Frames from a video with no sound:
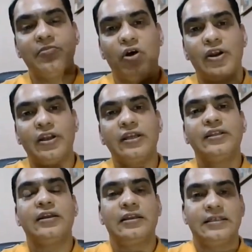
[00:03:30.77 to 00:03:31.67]
monitoring
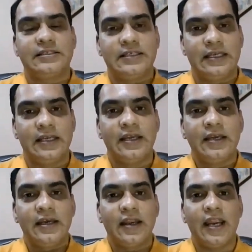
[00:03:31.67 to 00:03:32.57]
their listing,
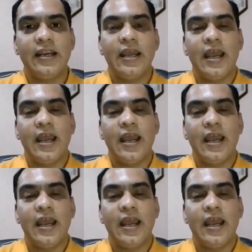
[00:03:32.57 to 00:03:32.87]
right?